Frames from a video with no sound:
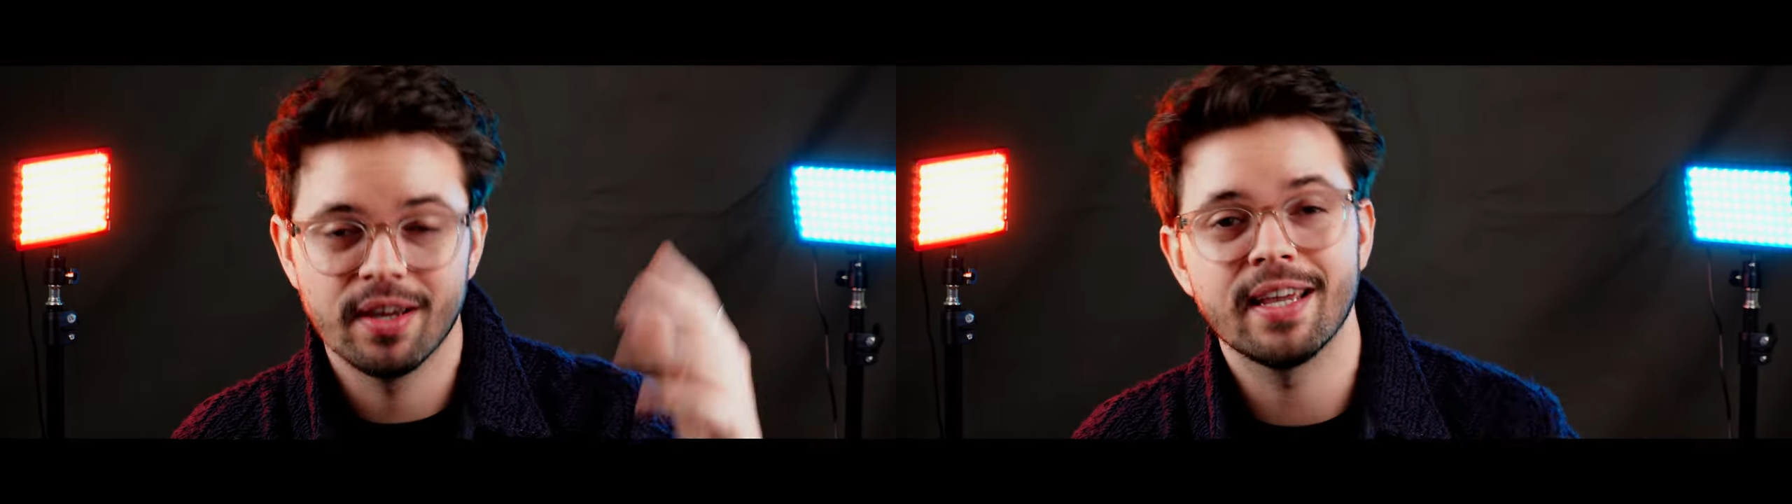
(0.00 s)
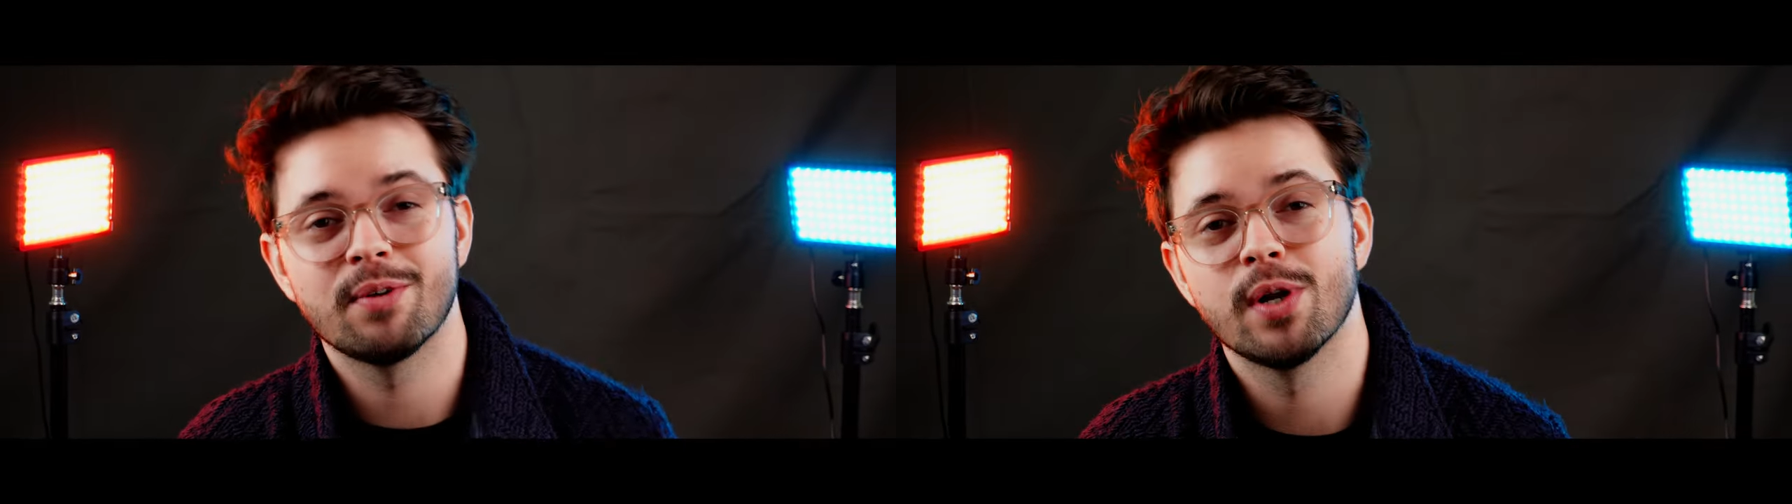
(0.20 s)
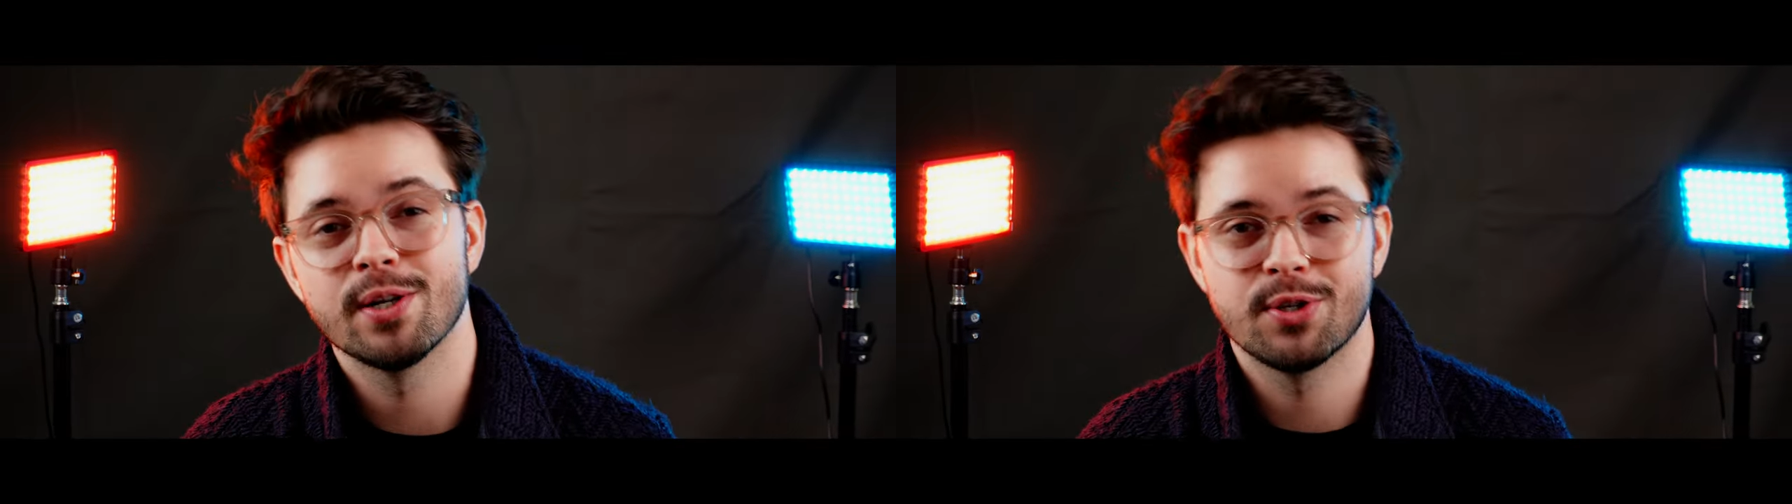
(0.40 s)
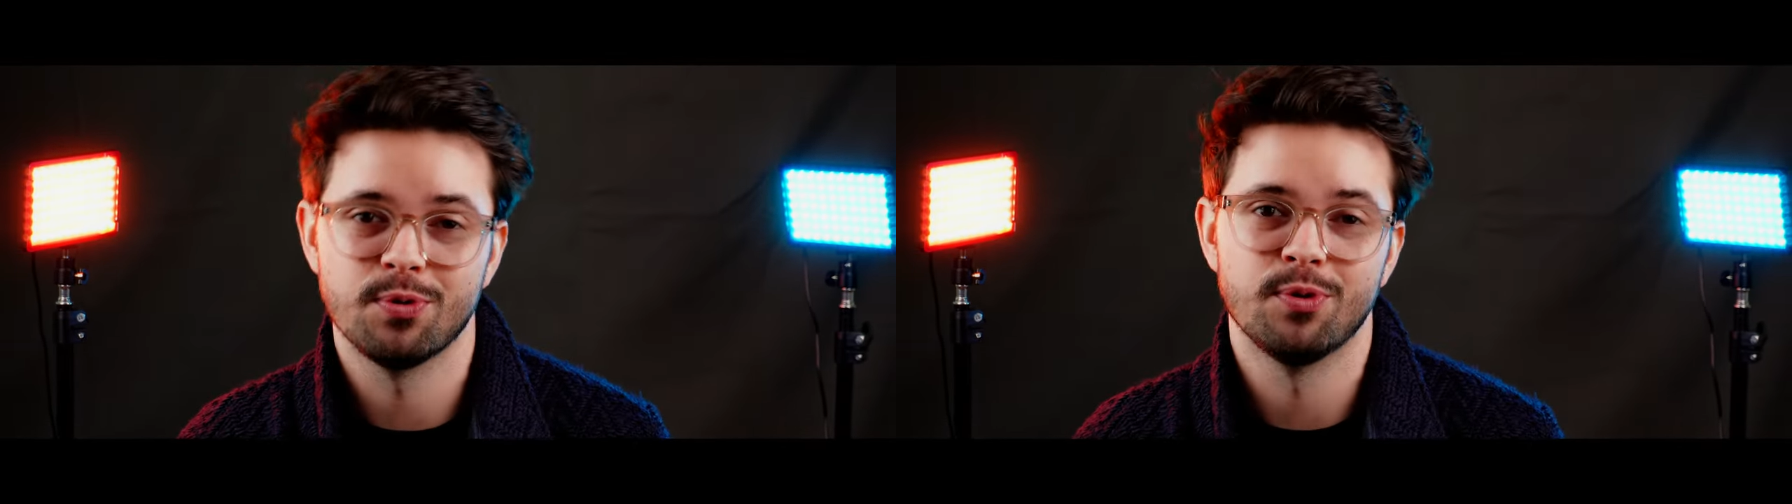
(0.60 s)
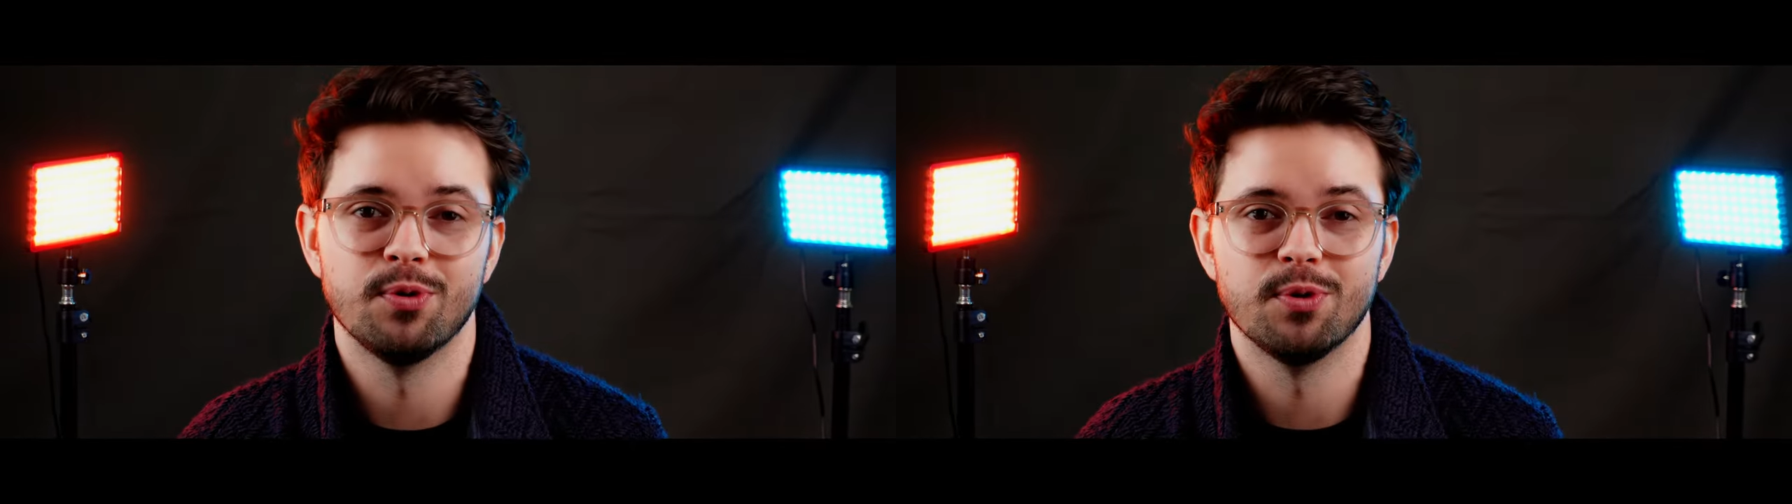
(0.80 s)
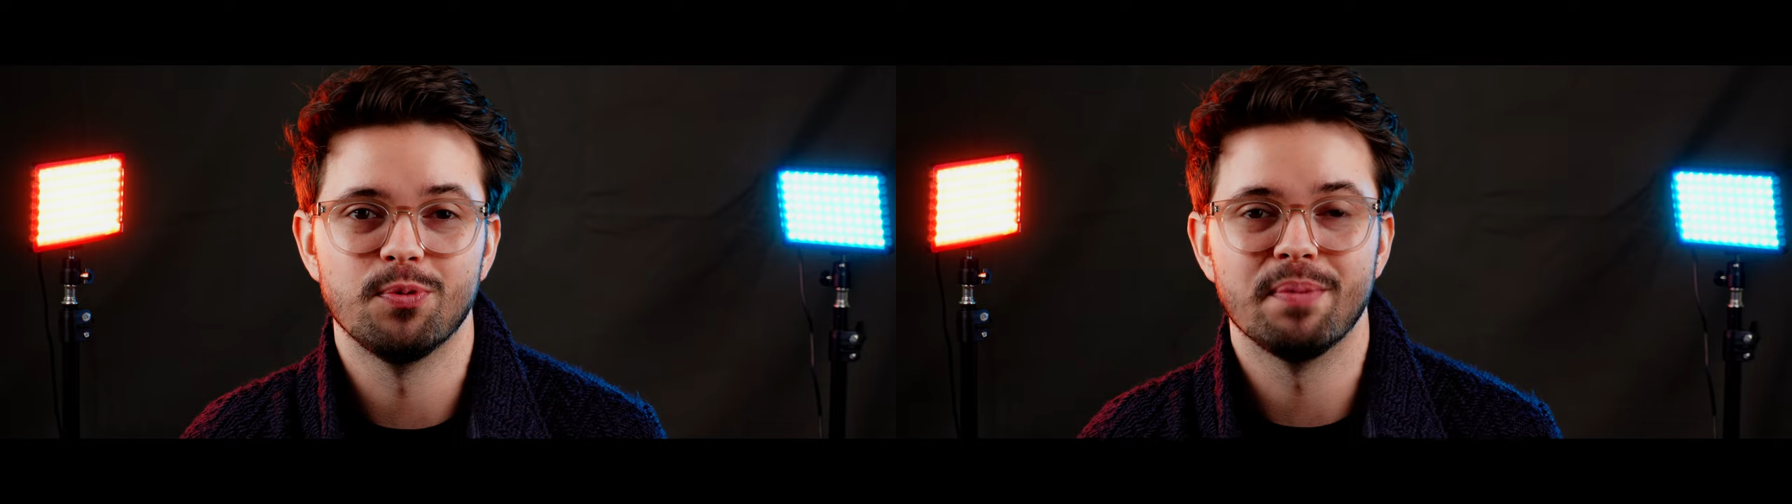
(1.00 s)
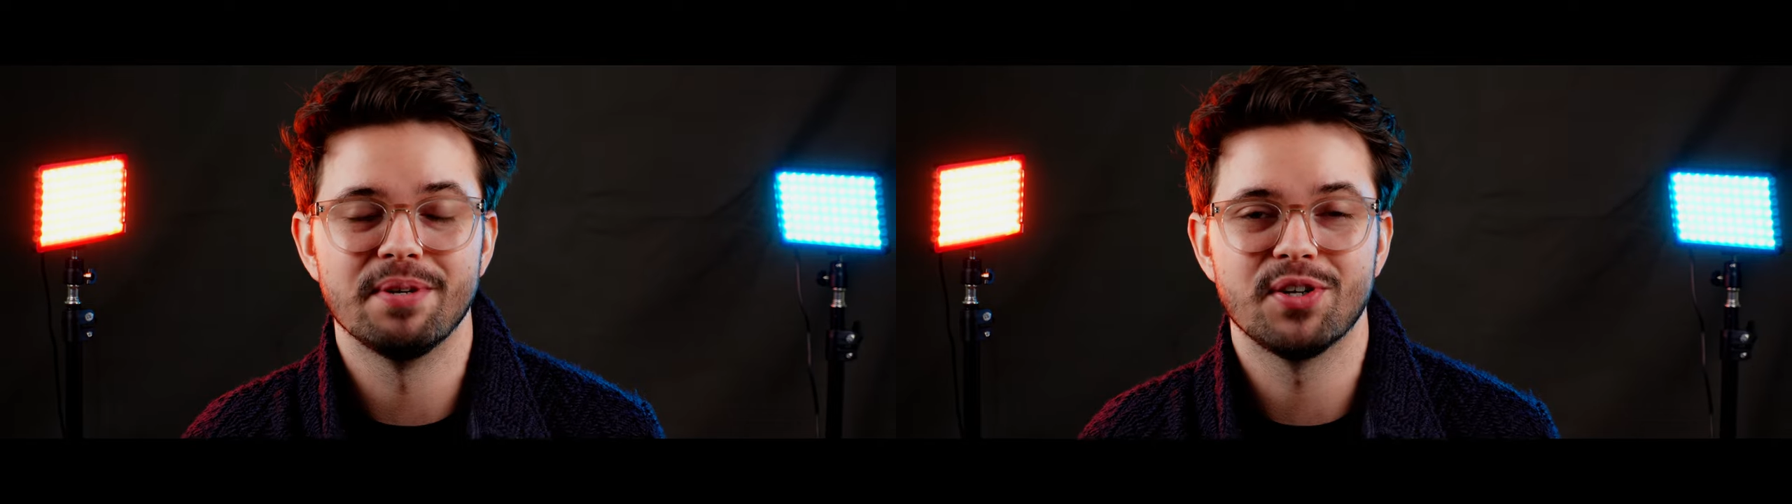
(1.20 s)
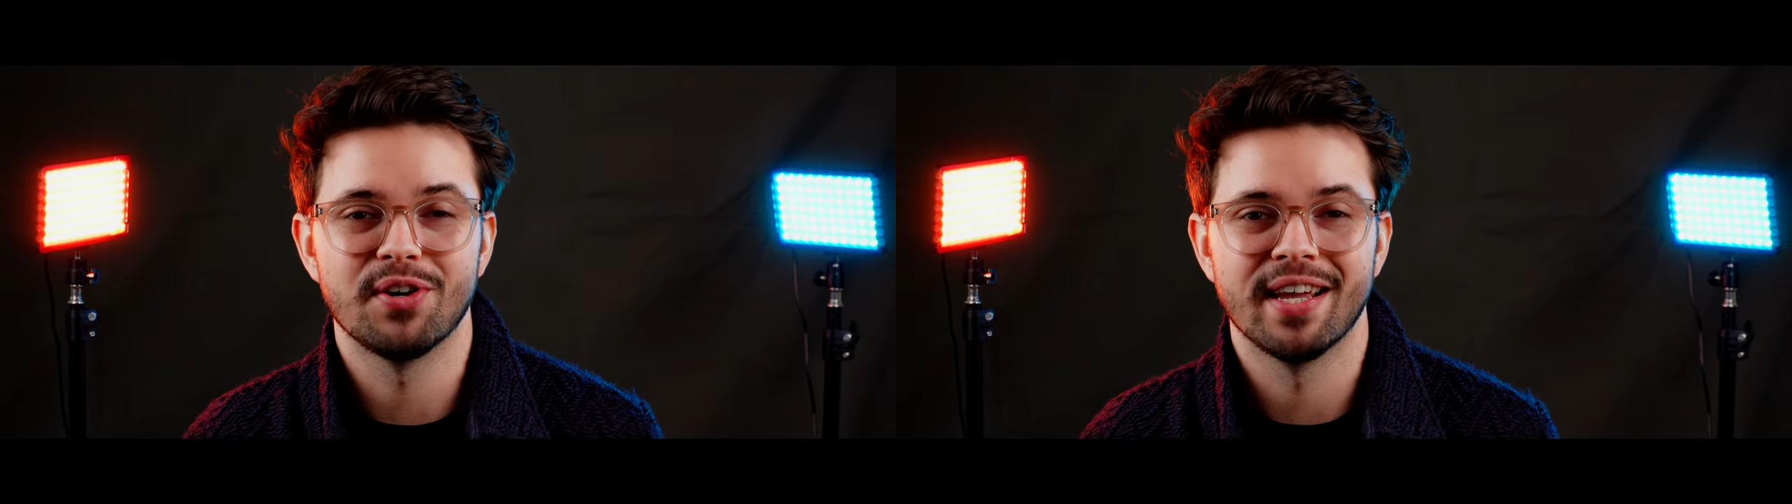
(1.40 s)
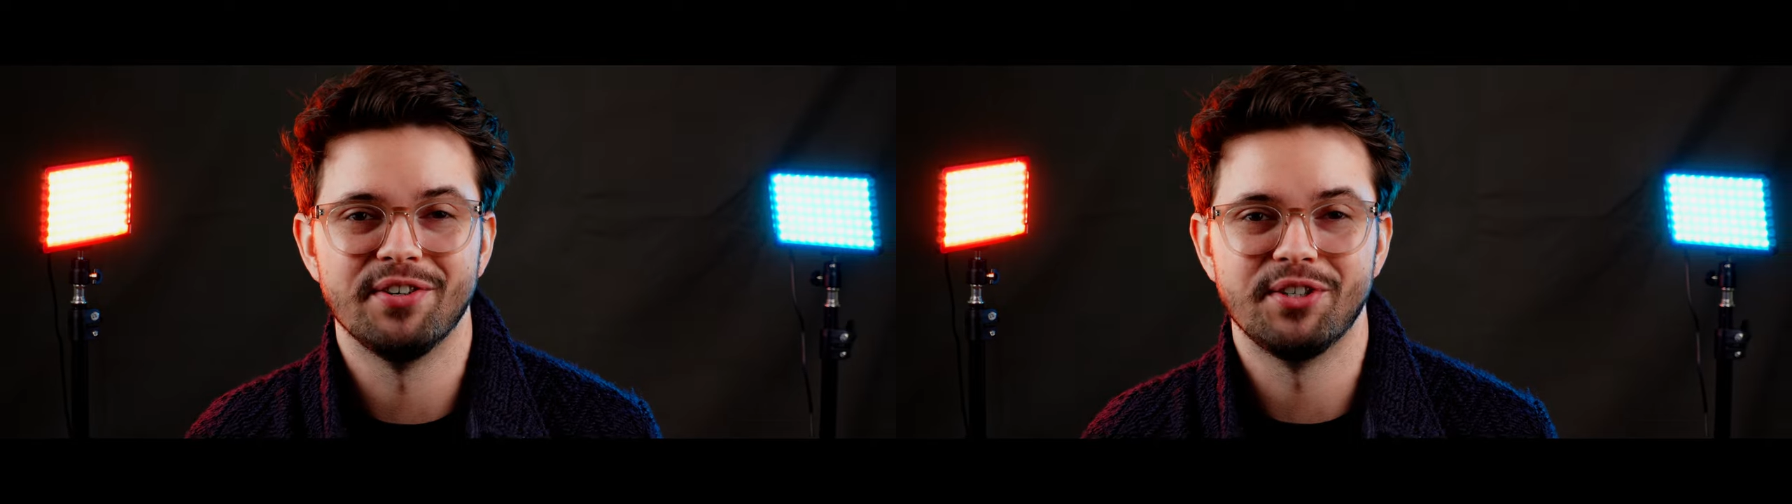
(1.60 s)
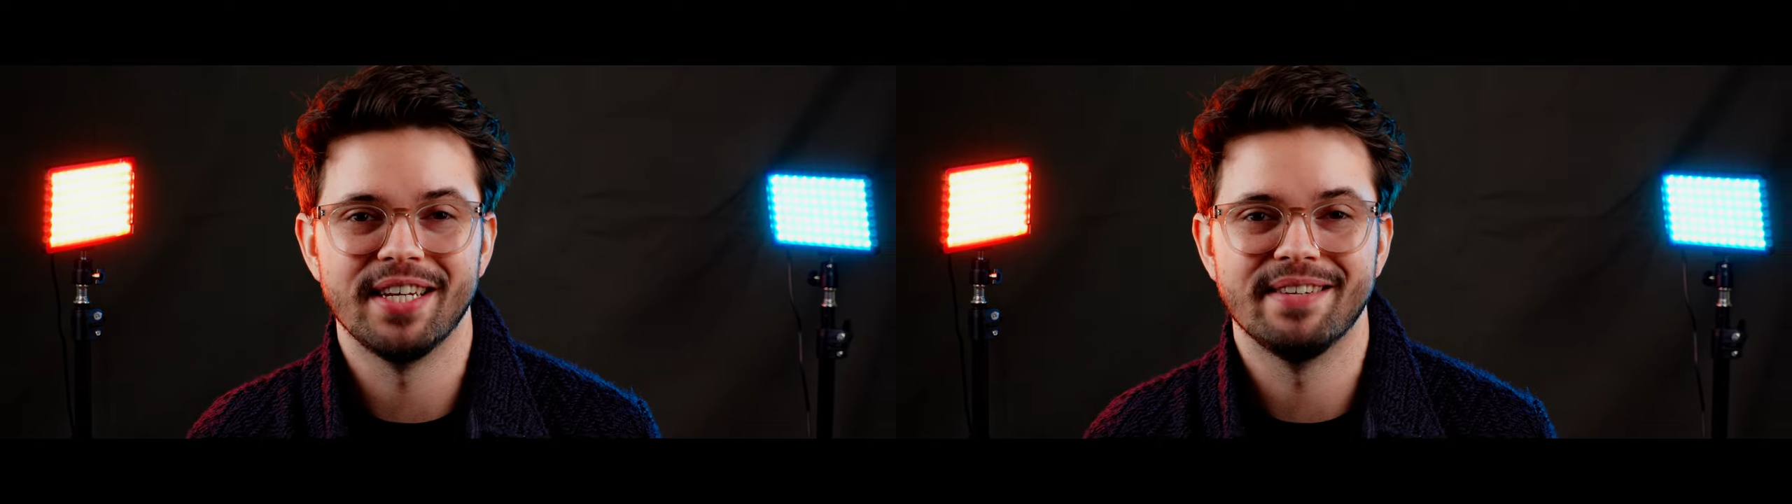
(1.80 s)
Get well soon, dude. We miss your
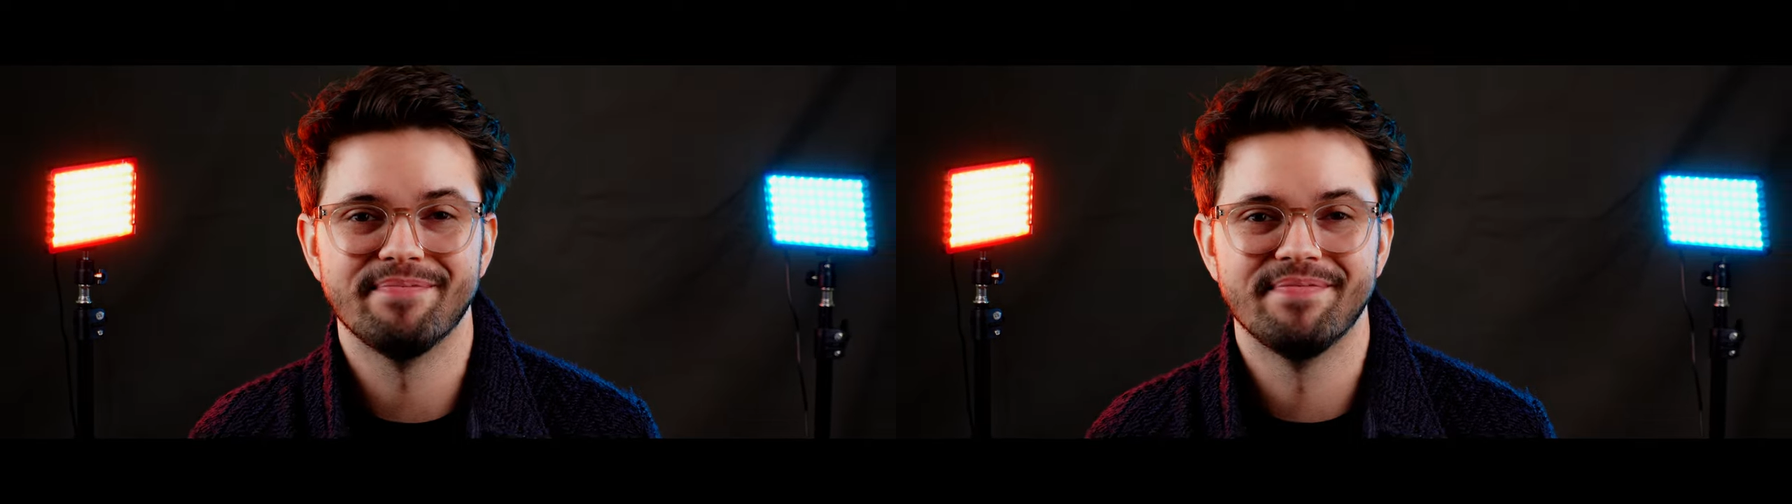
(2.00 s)
energy.